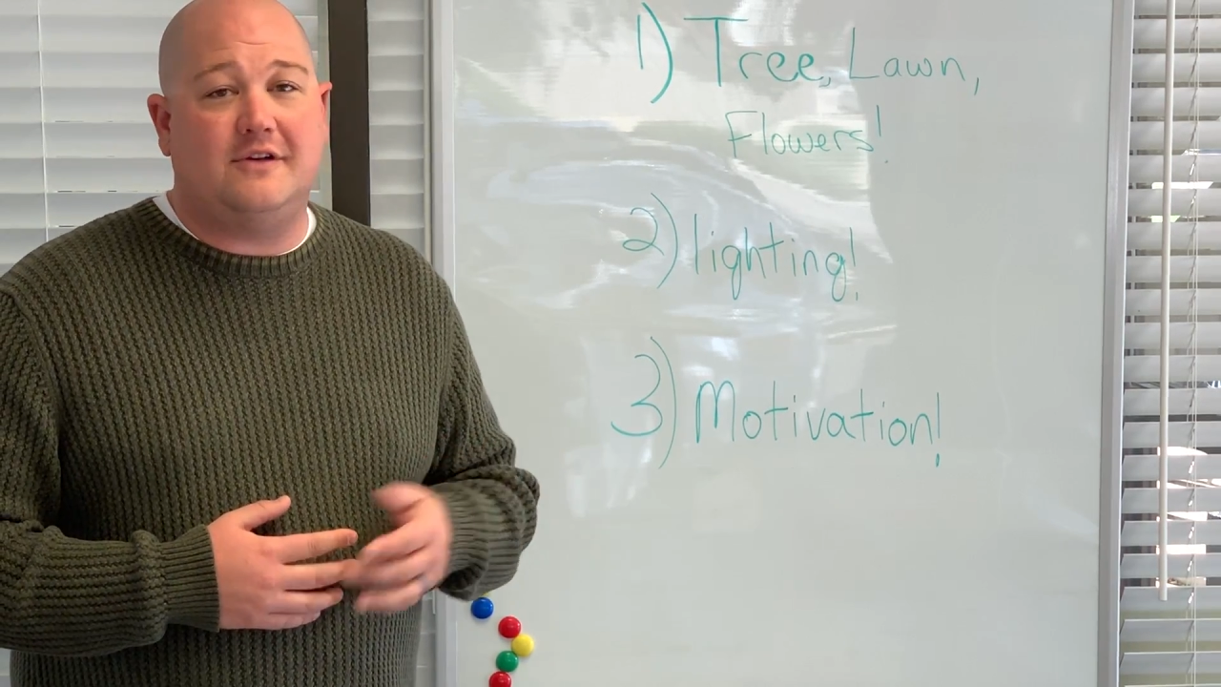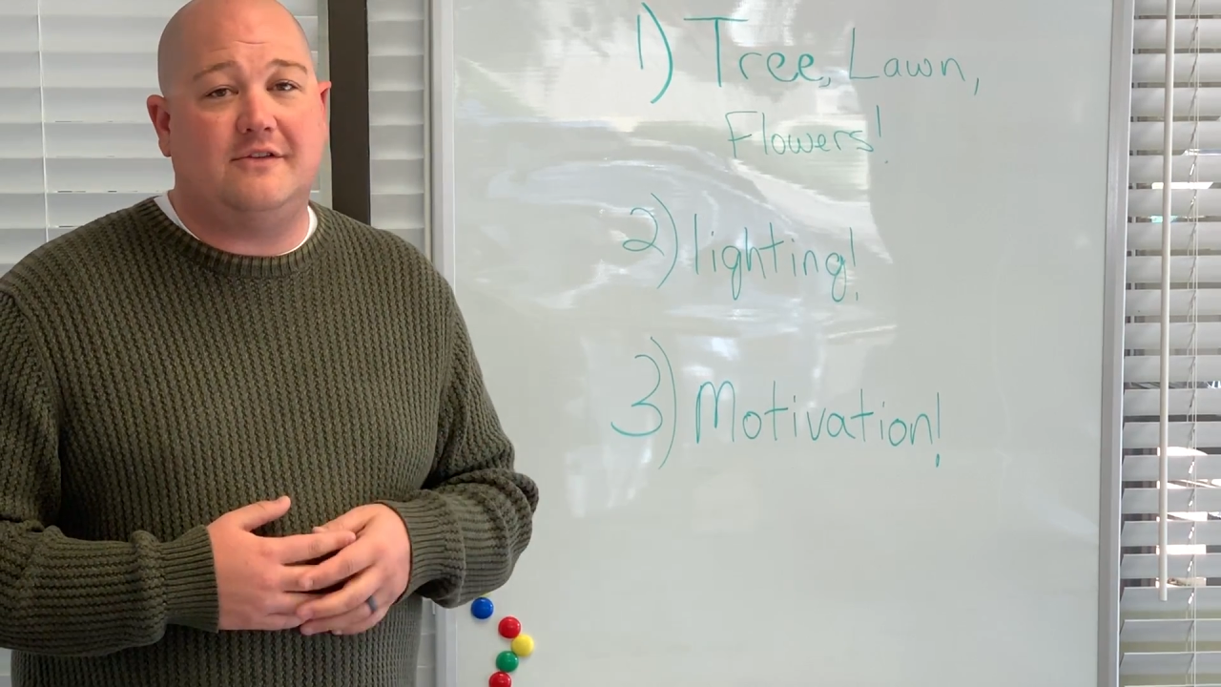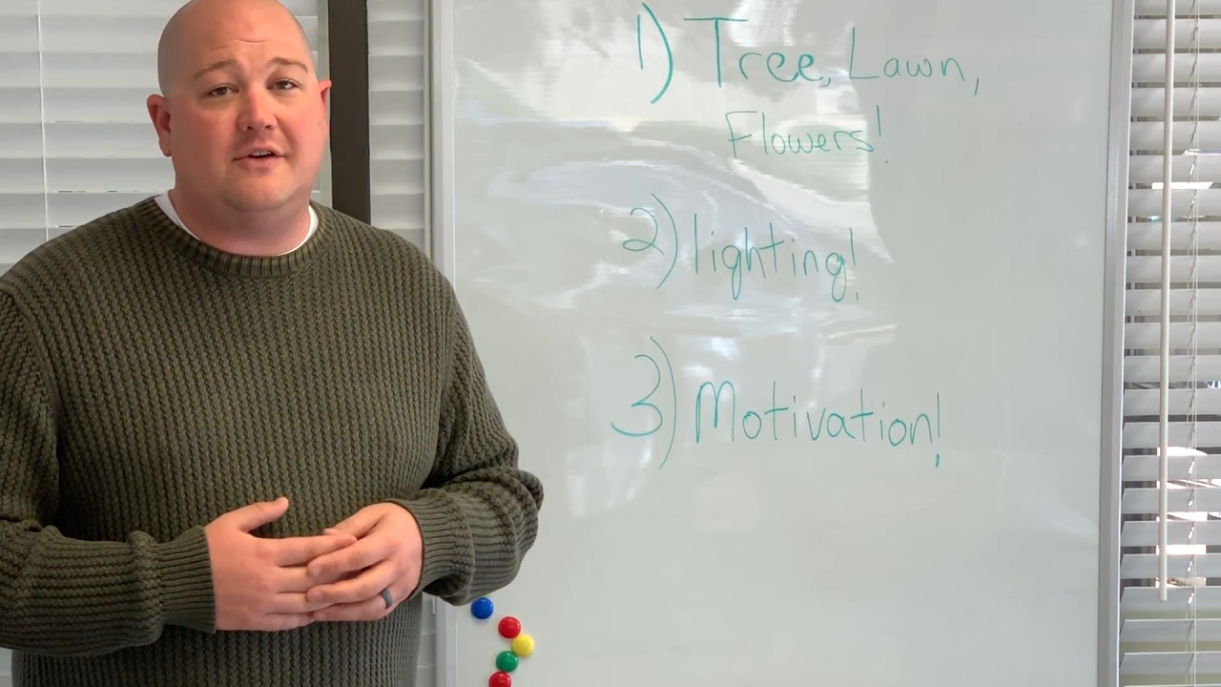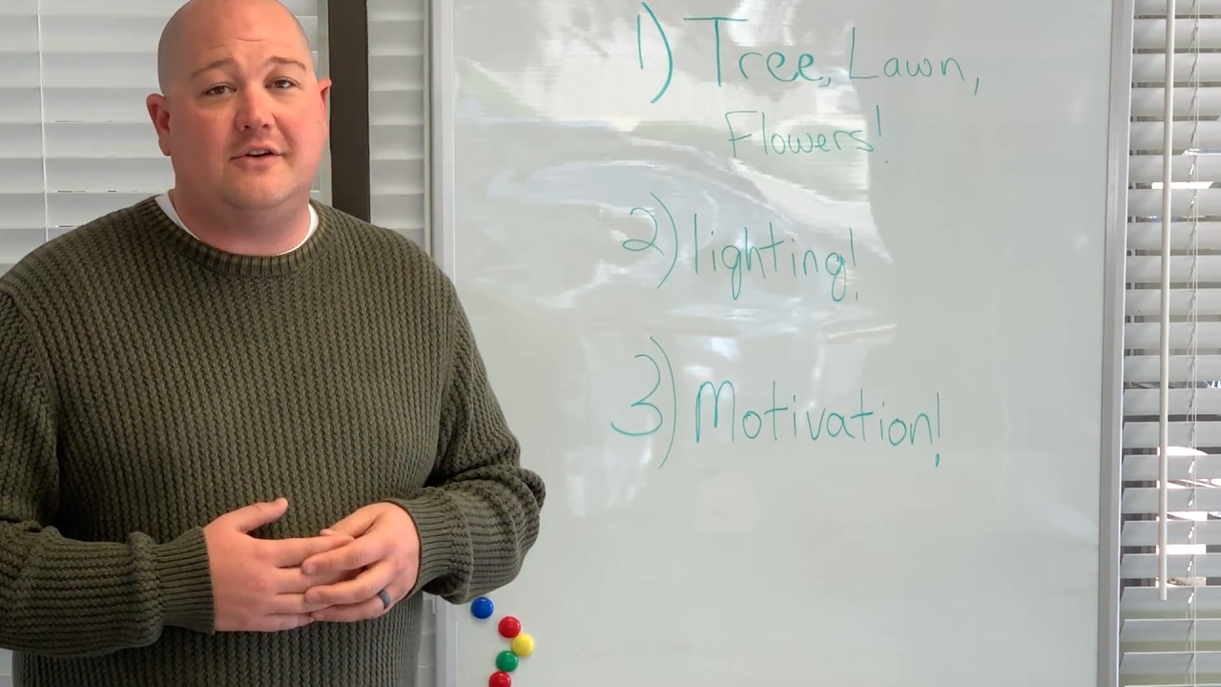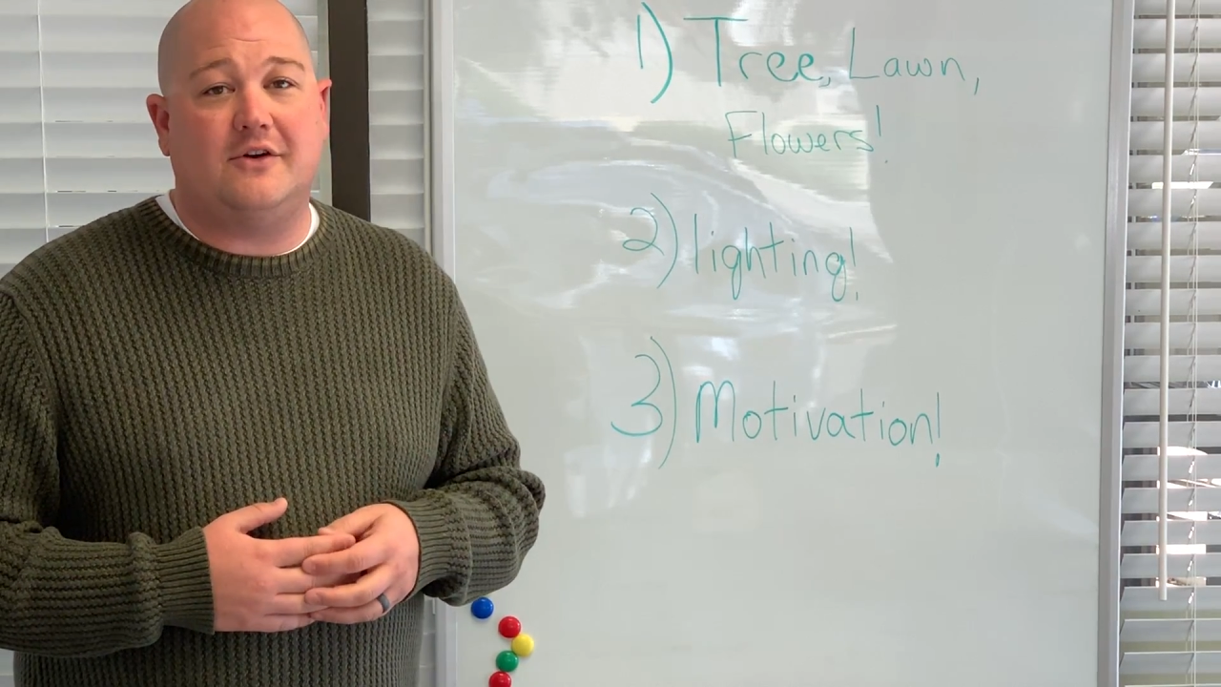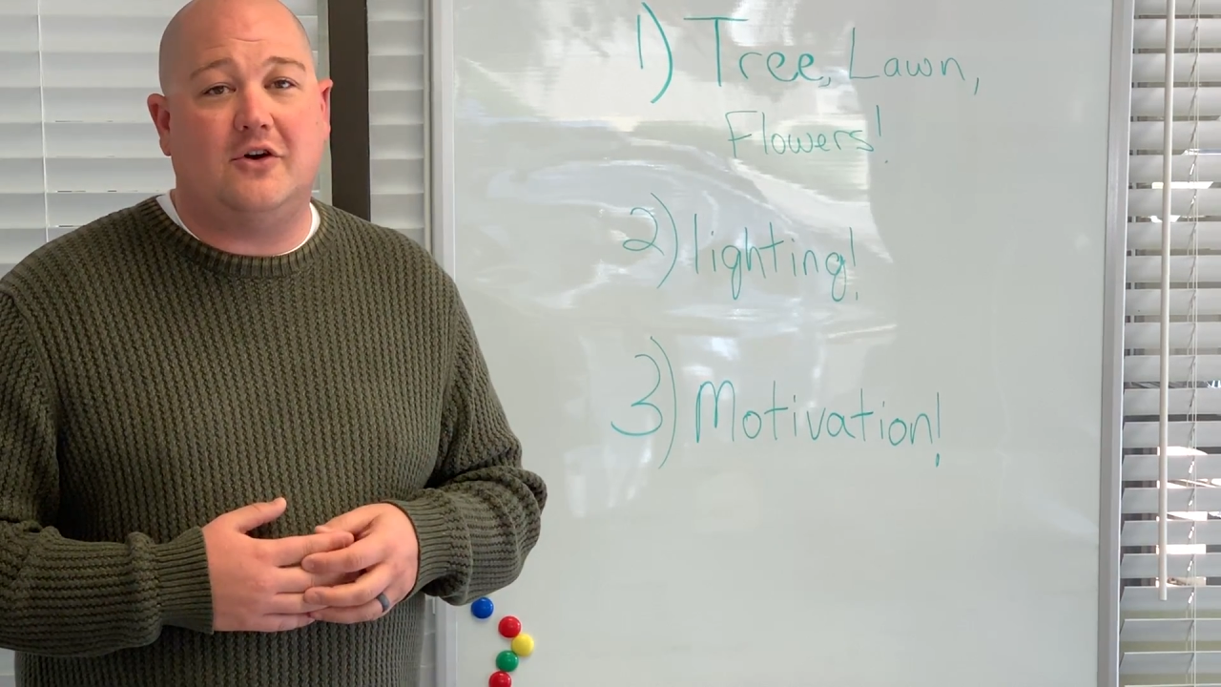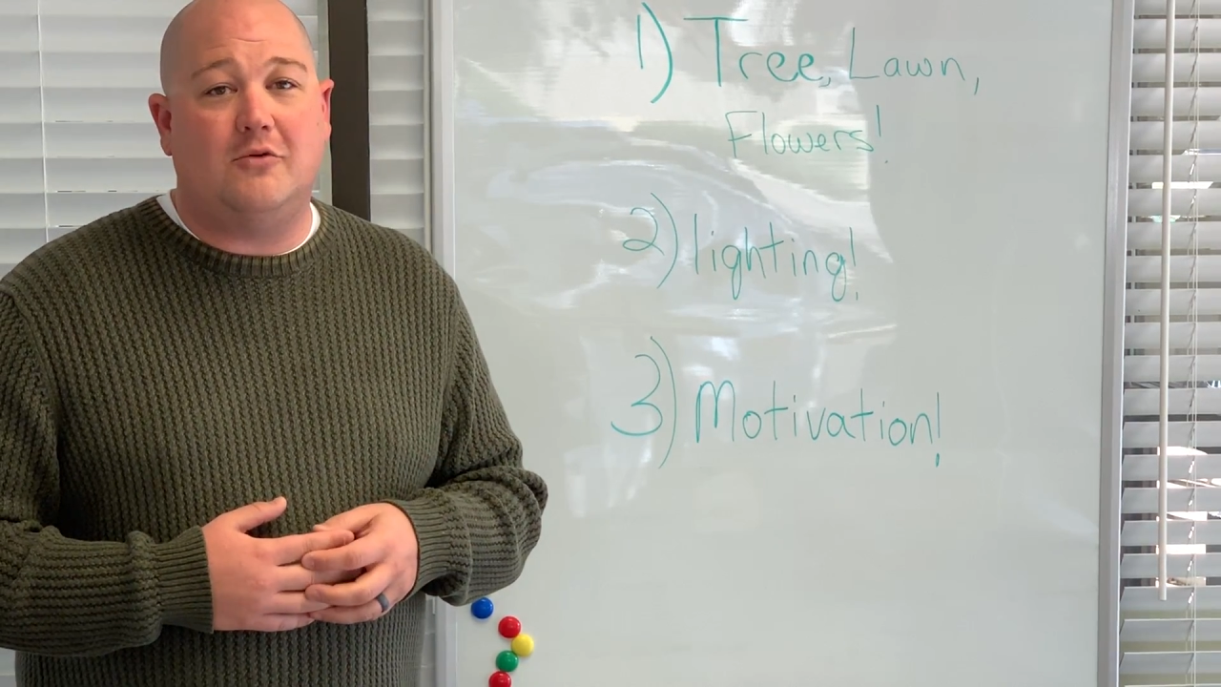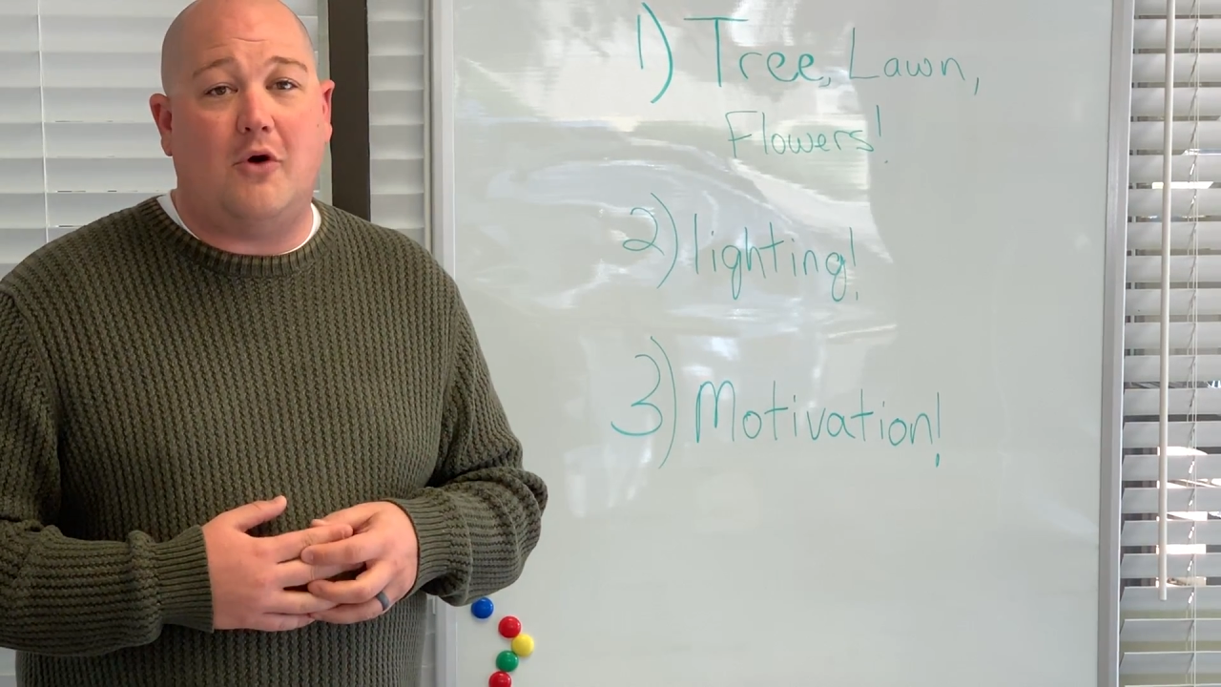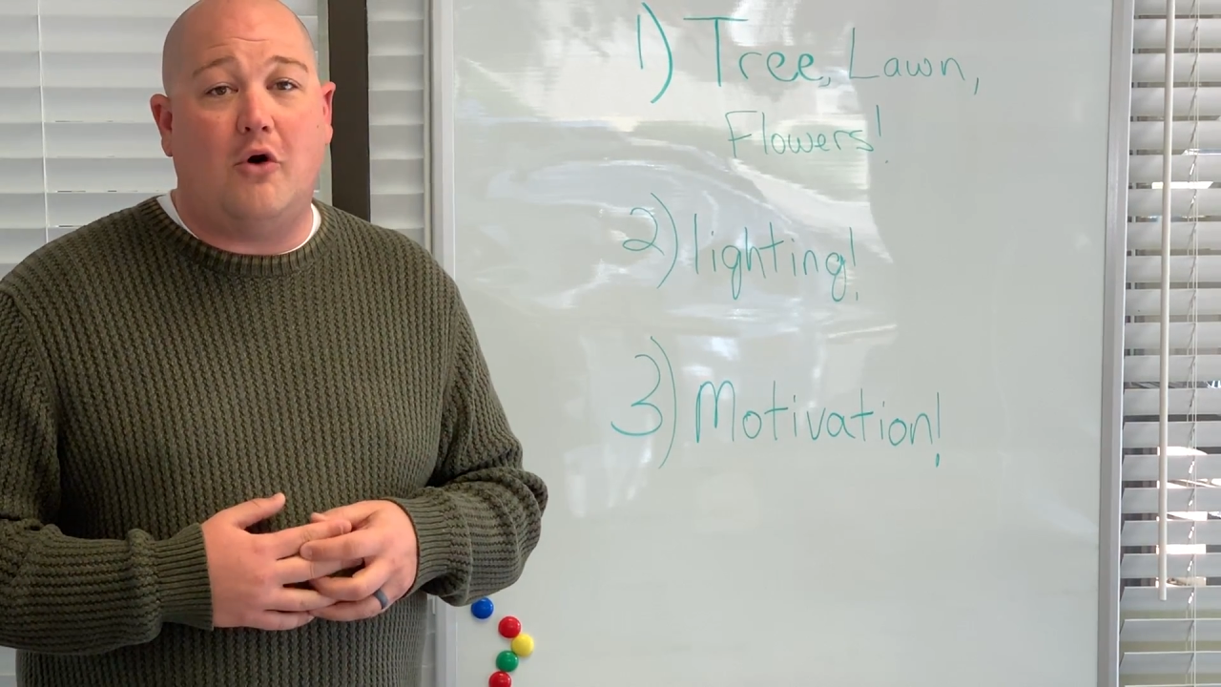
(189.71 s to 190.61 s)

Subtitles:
in selling your home